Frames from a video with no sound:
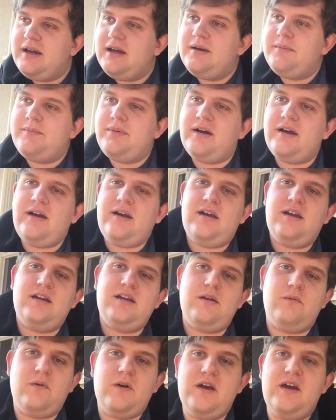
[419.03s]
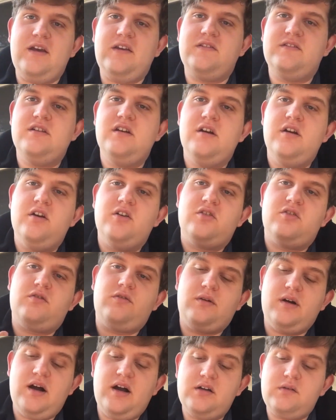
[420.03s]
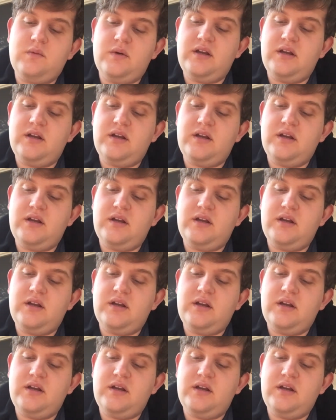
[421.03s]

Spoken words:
But anyways, Grug went